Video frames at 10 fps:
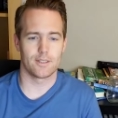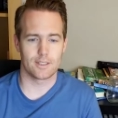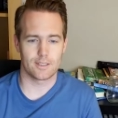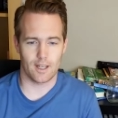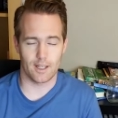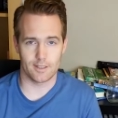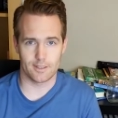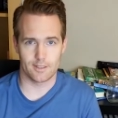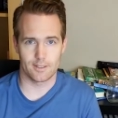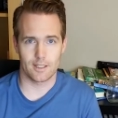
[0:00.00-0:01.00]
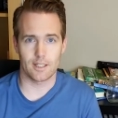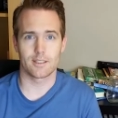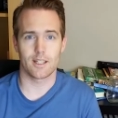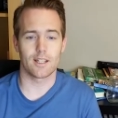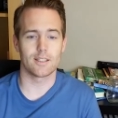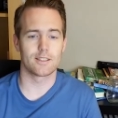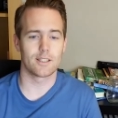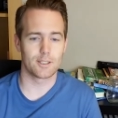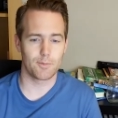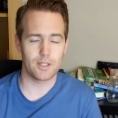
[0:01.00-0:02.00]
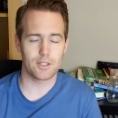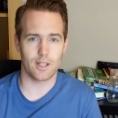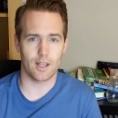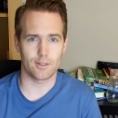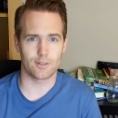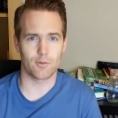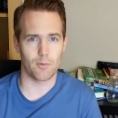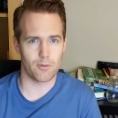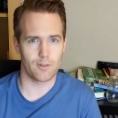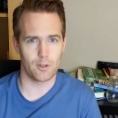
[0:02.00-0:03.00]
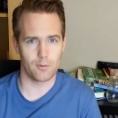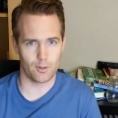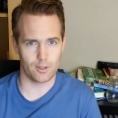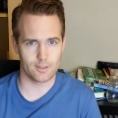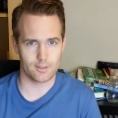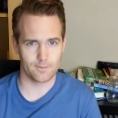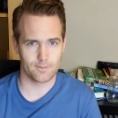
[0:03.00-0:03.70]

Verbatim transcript: science that studies speech sounds from three viewpoints: